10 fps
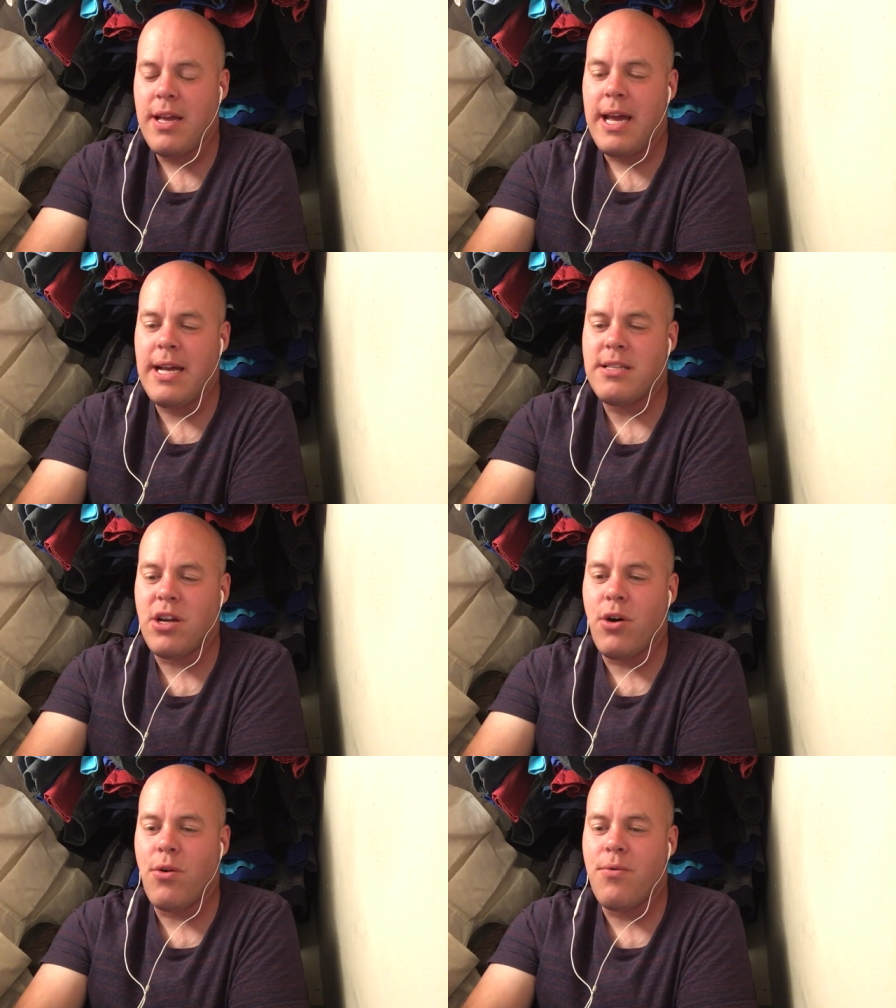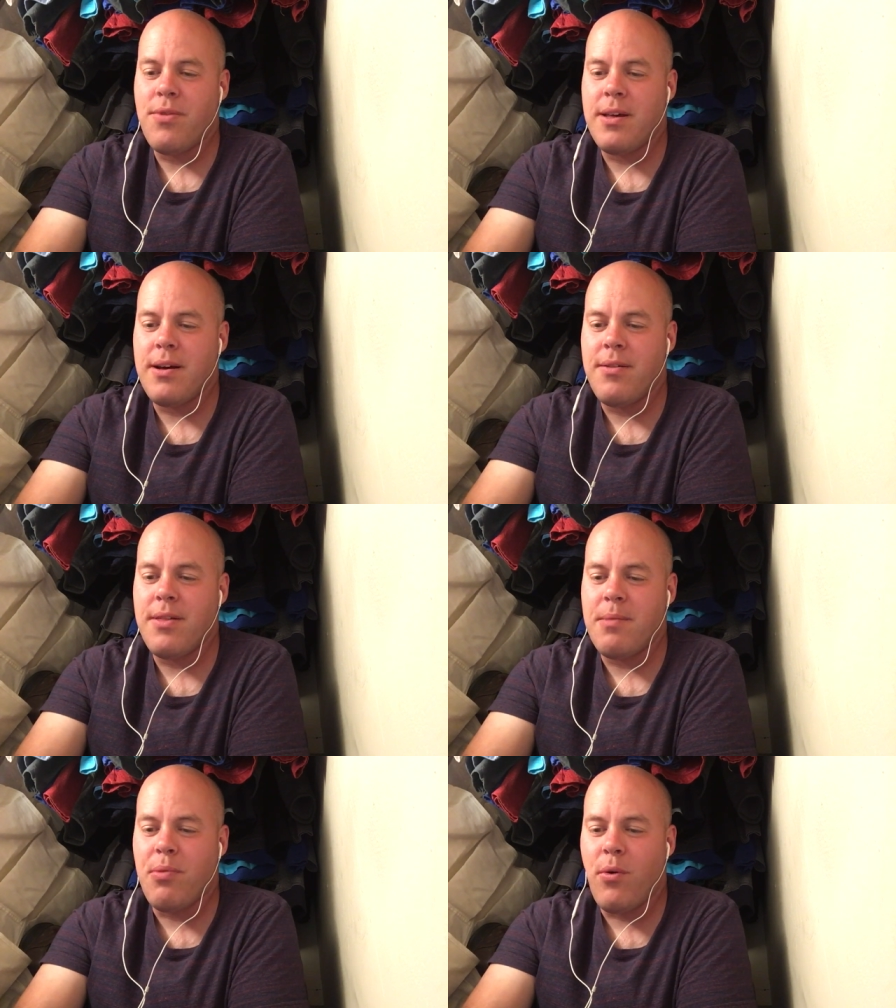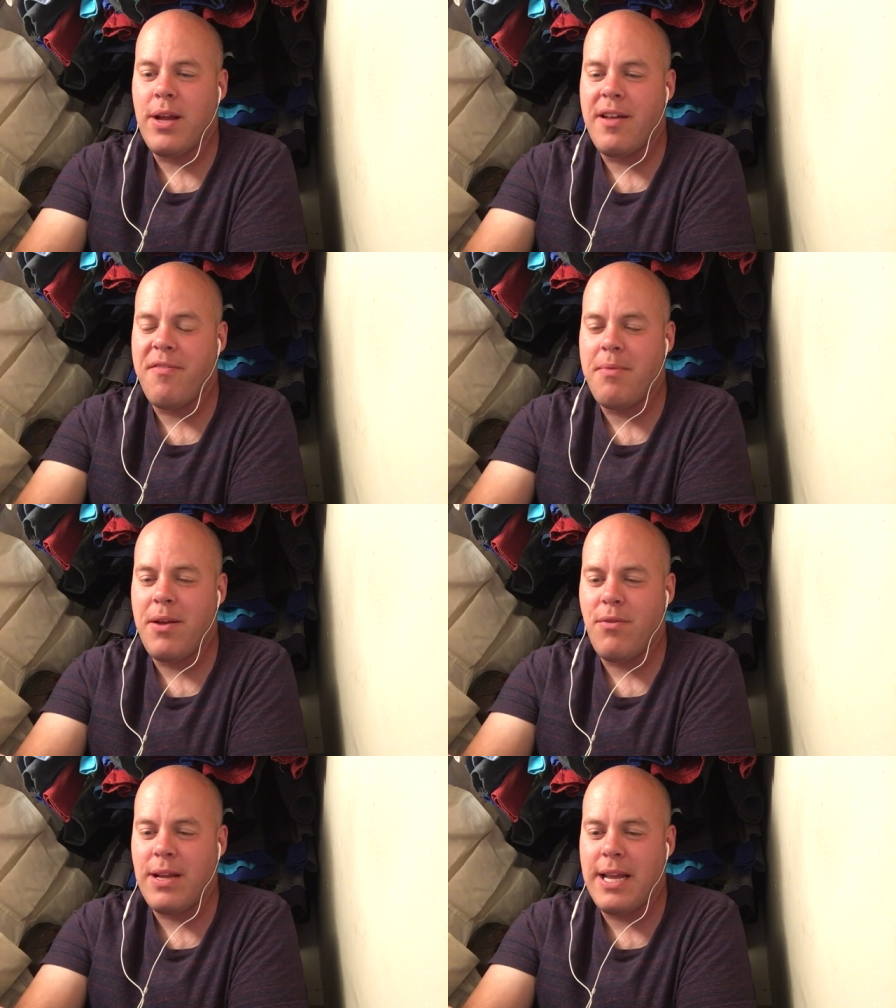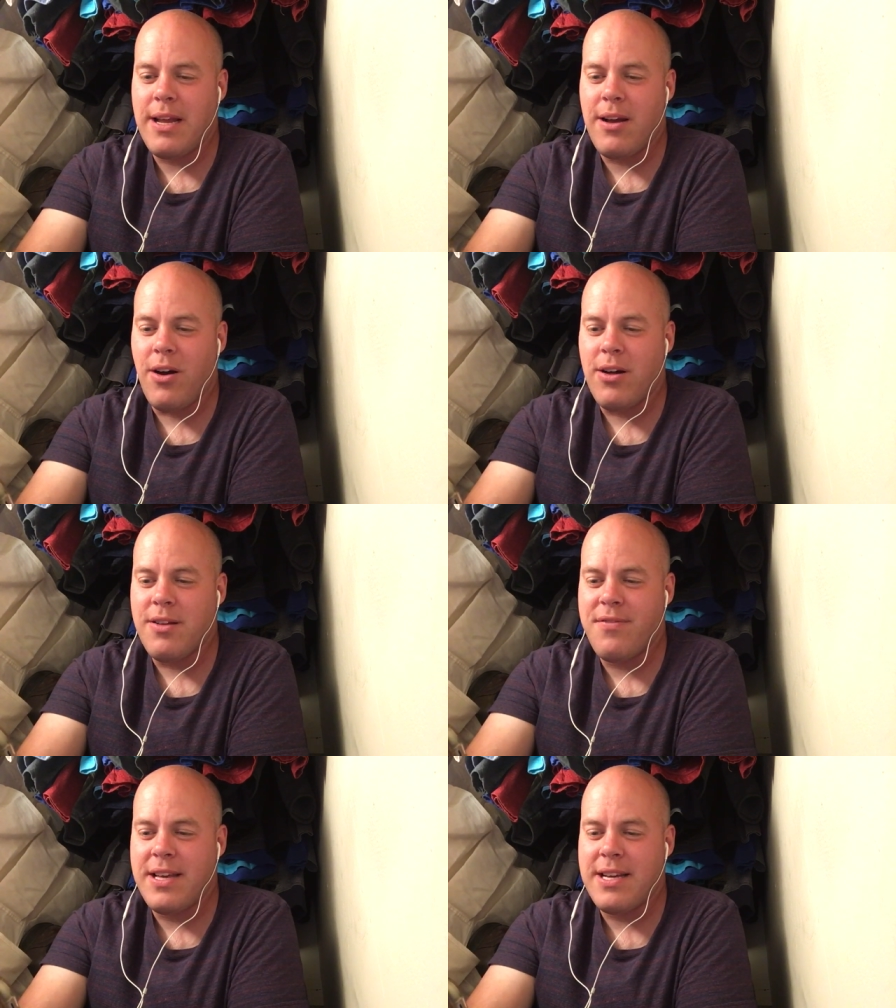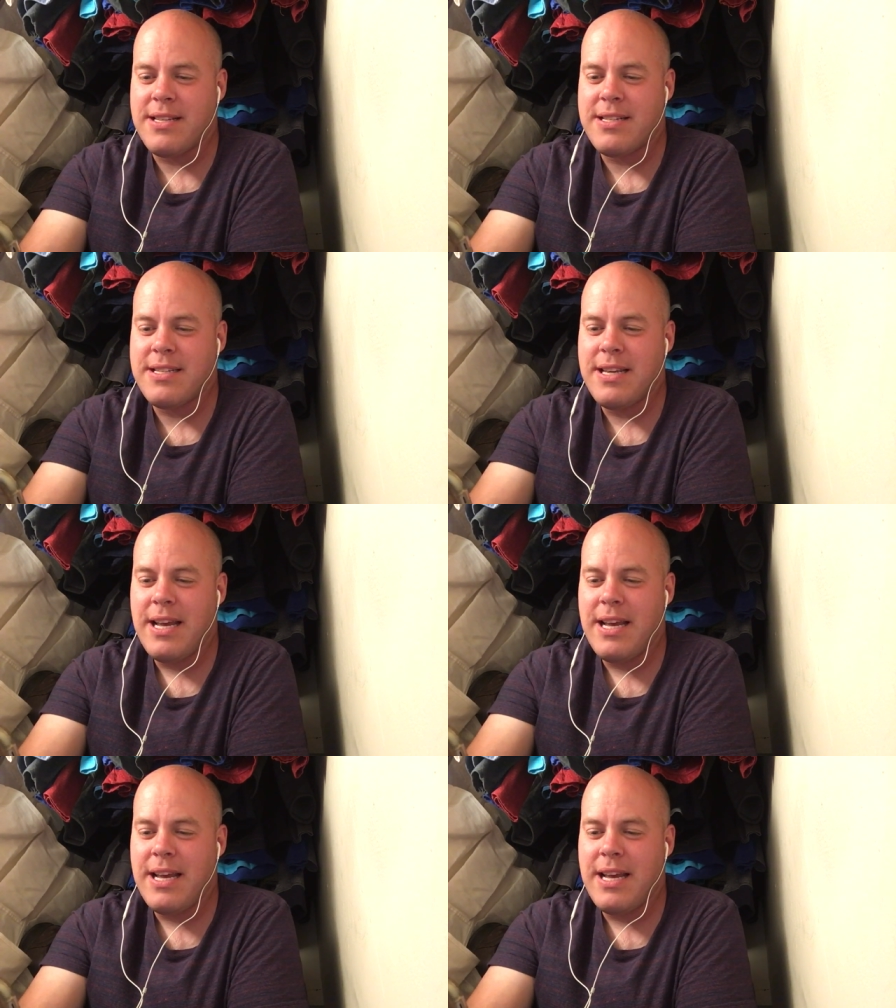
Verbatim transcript: And so, the, the point of me reading all of this